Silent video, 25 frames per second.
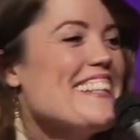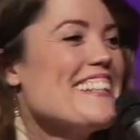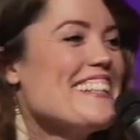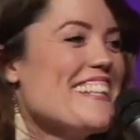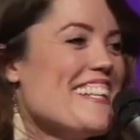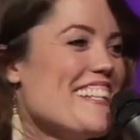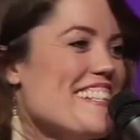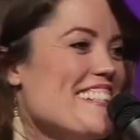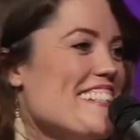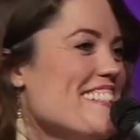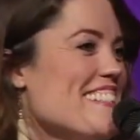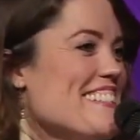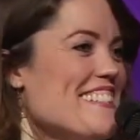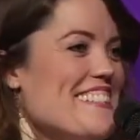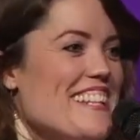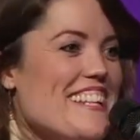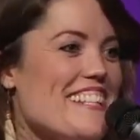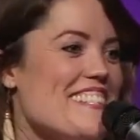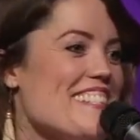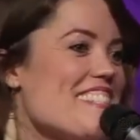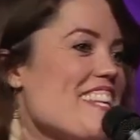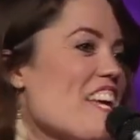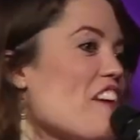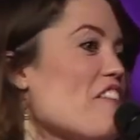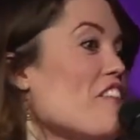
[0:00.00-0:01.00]

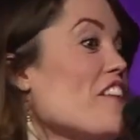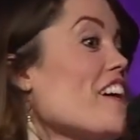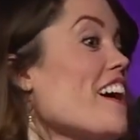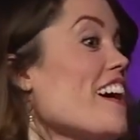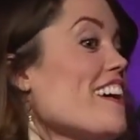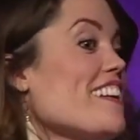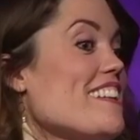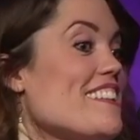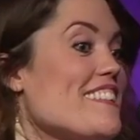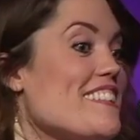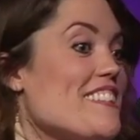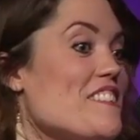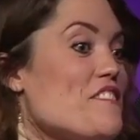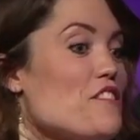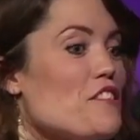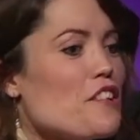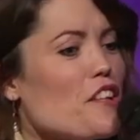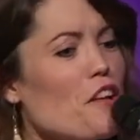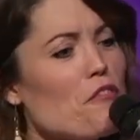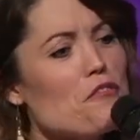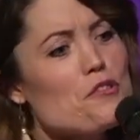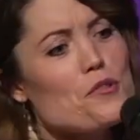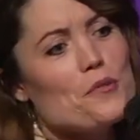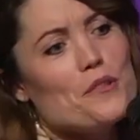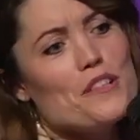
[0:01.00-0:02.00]
They say all kind of things. You're
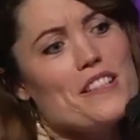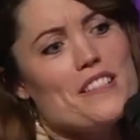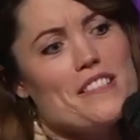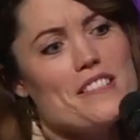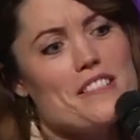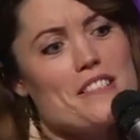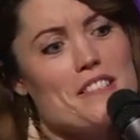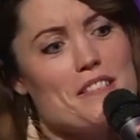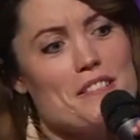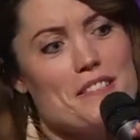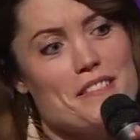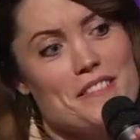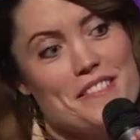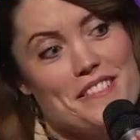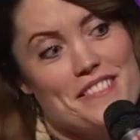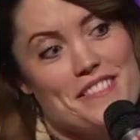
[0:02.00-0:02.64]
going to have twins.